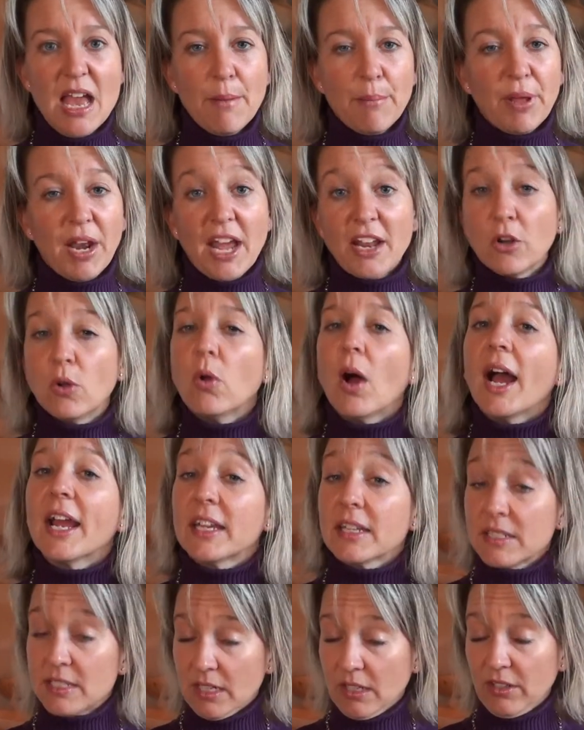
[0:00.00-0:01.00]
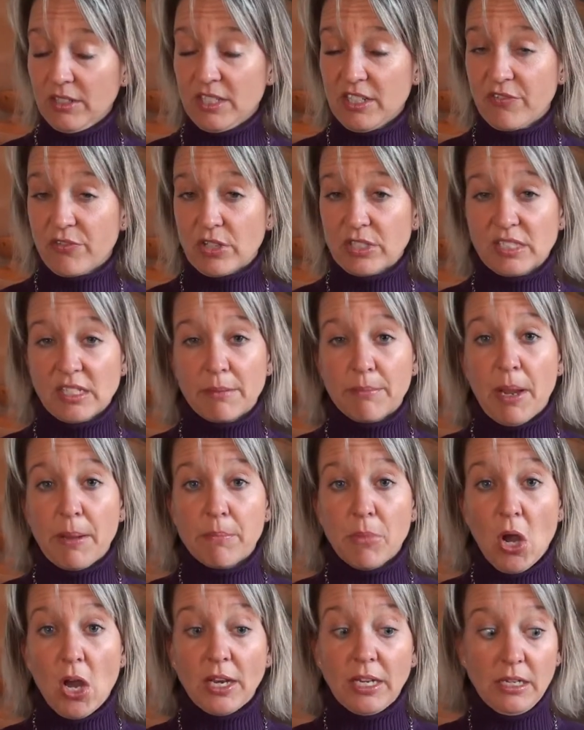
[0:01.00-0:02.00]
But I can tell a difference. My
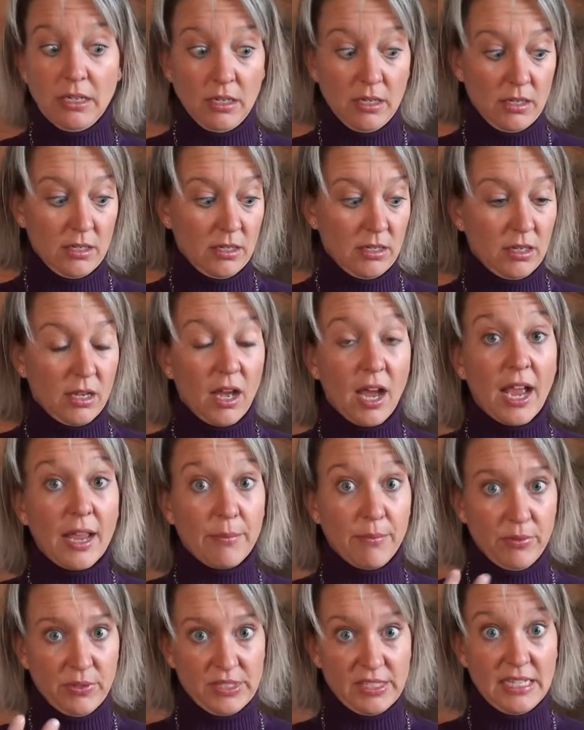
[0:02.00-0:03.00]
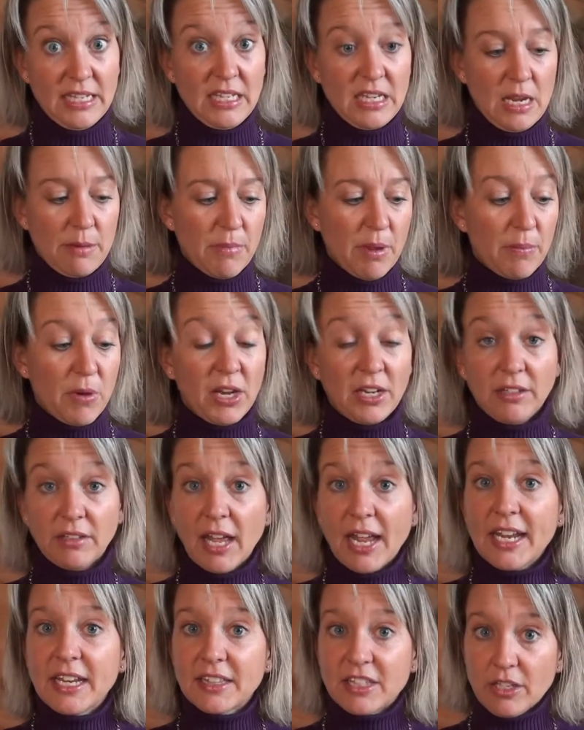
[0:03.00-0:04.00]
body
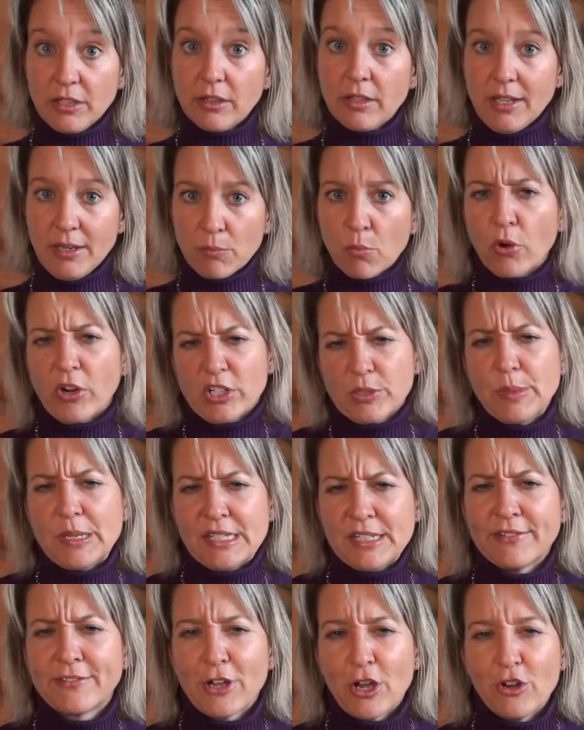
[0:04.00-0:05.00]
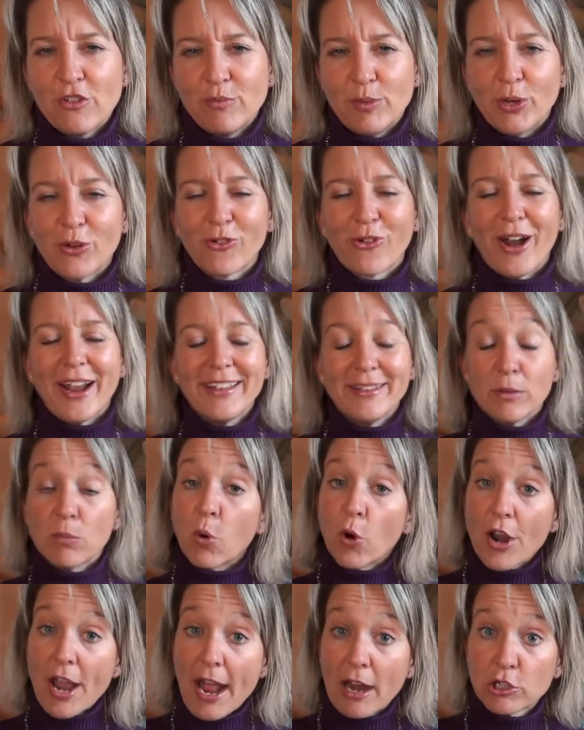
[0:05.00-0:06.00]
liked the more expensive kind of milk, right? The
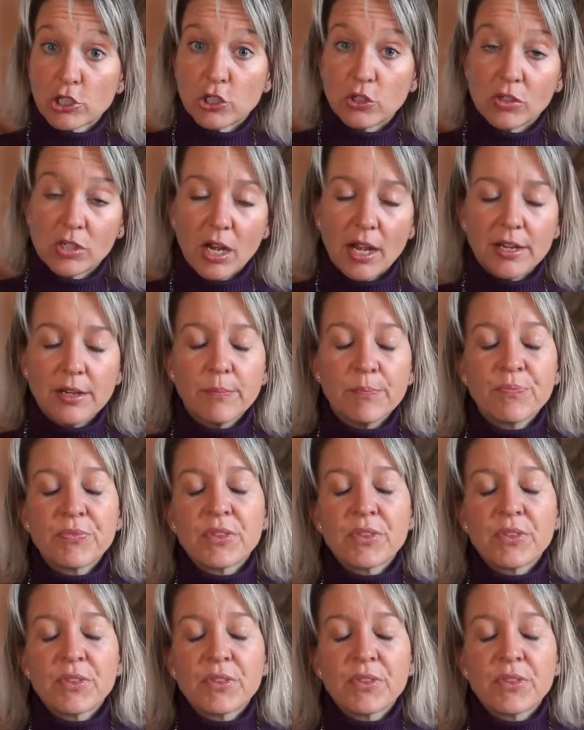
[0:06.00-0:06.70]
more natural kind.